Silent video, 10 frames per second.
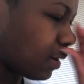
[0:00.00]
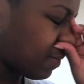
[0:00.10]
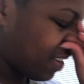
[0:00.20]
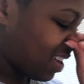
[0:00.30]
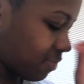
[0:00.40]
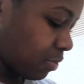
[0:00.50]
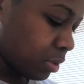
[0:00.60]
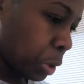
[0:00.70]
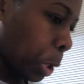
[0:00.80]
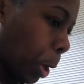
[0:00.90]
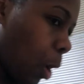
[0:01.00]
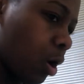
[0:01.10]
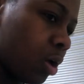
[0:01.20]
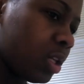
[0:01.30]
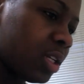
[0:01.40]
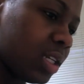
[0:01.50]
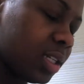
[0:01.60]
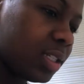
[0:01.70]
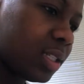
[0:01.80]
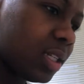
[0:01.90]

I'm having all of these